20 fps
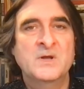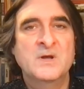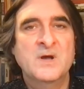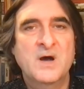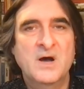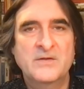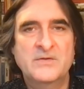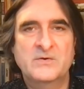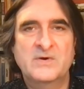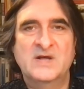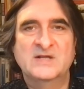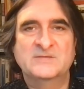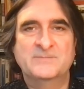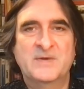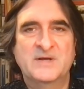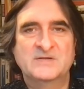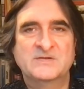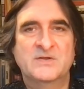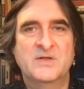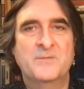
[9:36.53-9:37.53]
Other
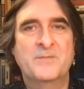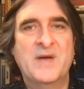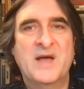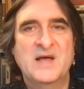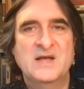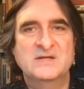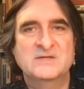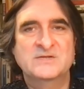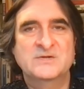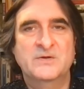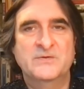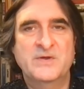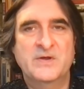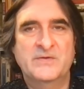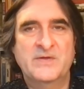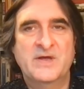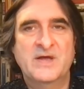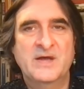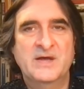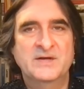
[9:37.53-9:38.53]
aspects of the past, on the
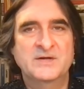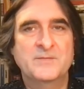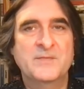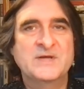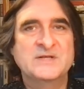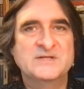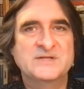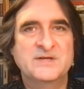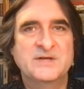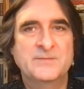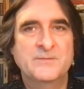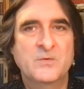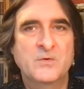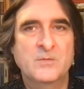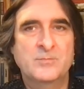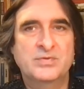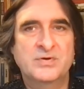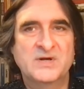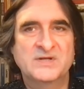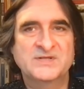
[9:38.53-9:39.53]
other hand, may seem more
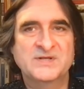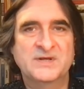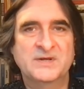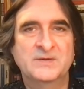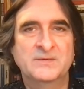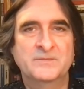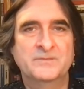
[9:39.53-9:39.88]
pressing.